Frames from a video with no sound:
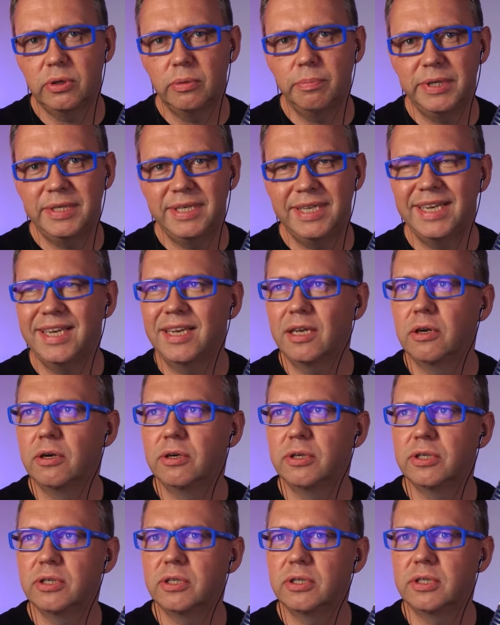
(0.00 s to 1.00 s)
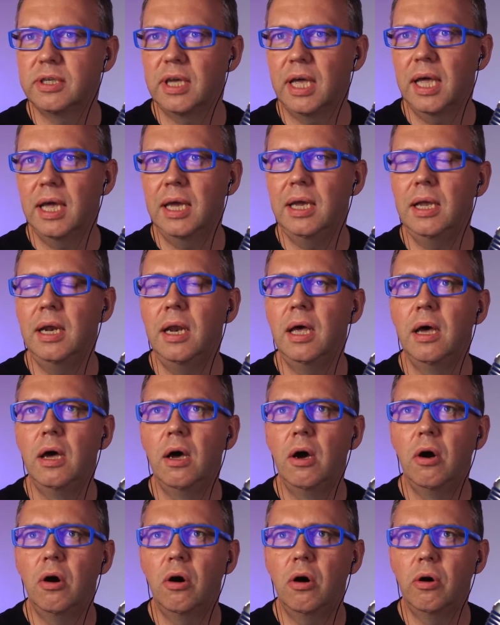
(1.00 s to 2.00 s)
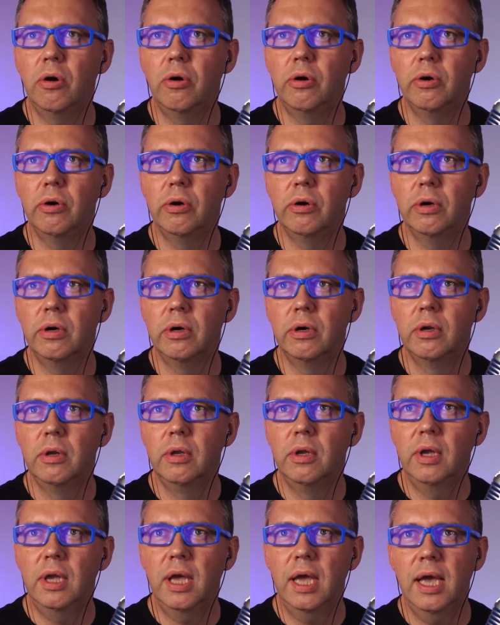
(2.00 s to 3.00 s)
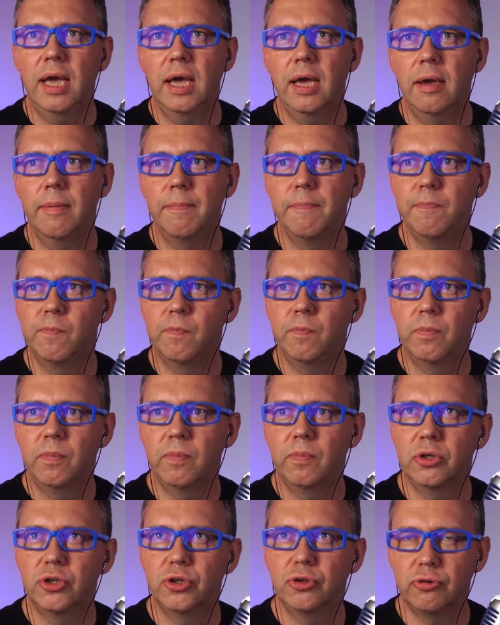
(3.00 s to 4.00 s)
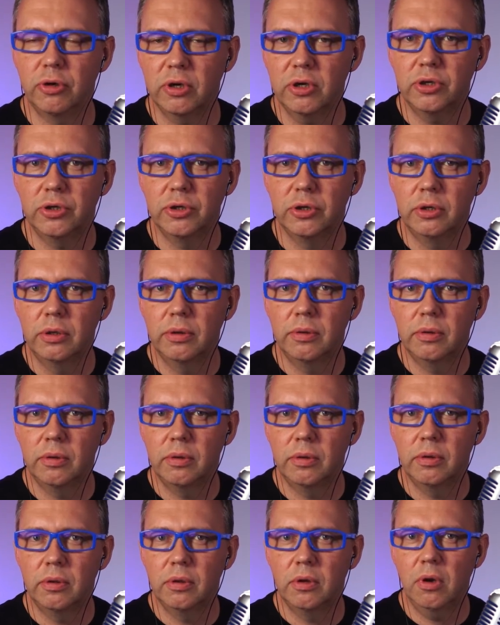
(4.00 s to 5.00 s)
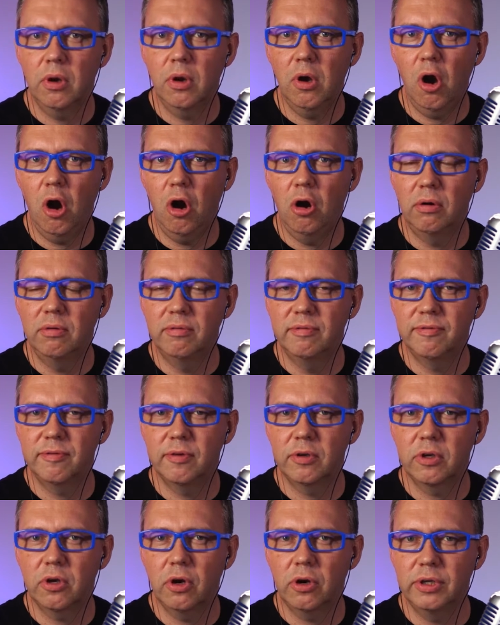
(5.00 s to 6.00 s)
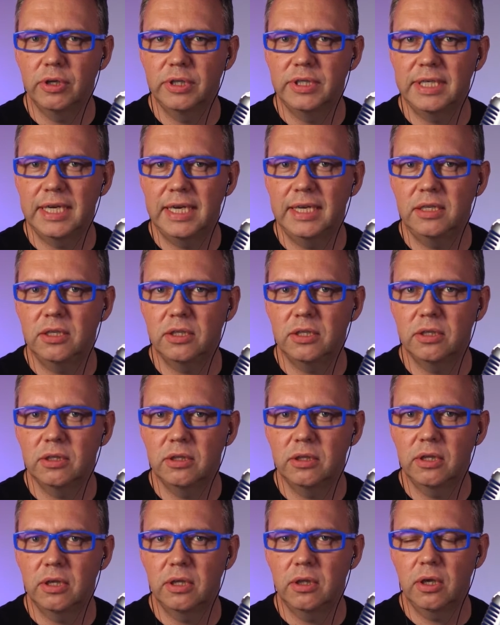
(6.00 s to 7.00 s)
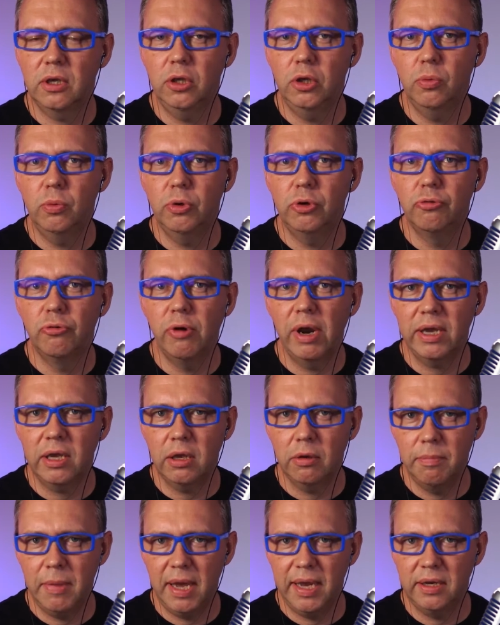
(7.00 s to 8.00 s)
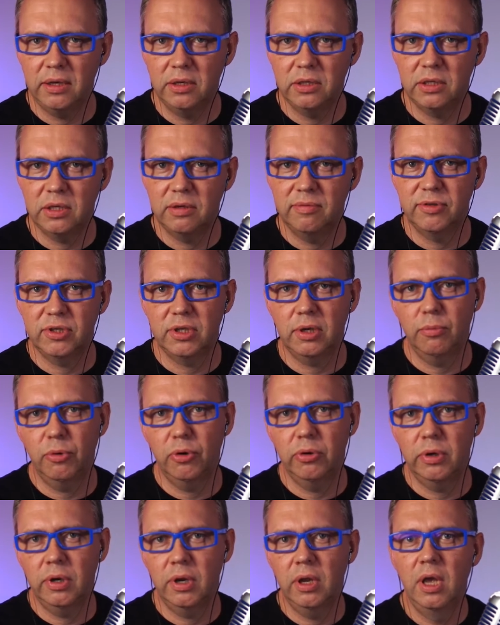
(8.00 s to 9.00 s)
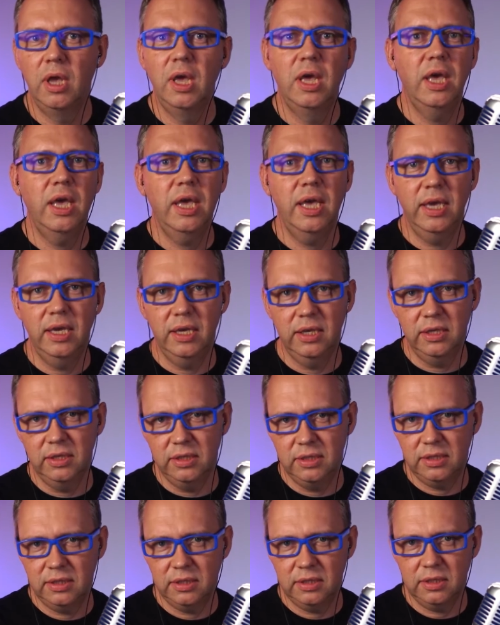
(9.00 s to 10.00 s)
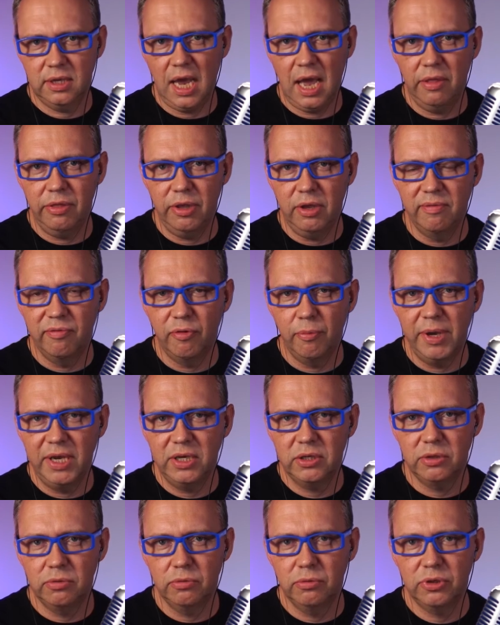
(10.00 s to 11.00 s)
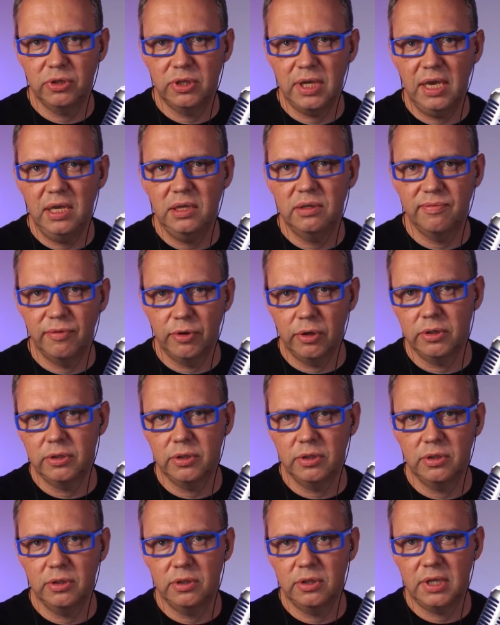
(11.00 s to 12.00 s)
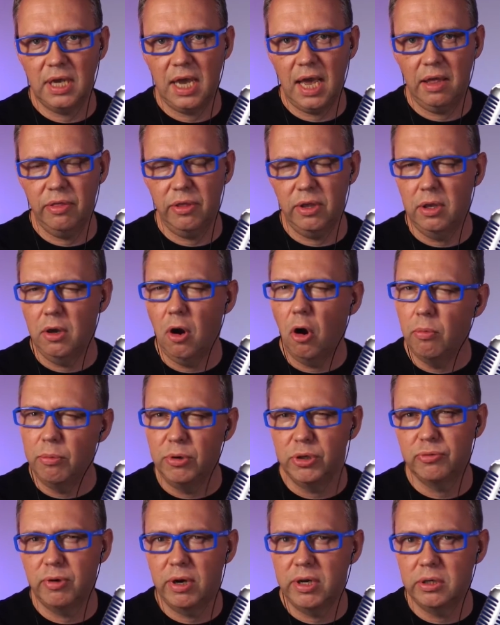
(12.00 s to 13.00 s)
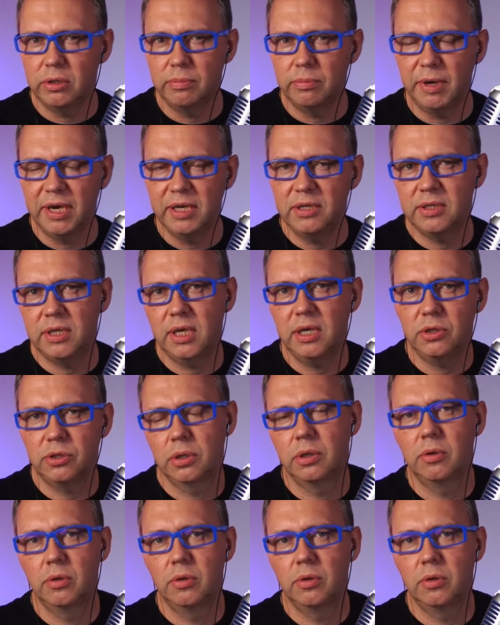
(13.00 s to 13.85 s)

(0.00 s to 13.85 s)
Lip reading: there a particular style or structure of content that you would recommend if someone is at the informational stage versus at the almost ready to buy stage?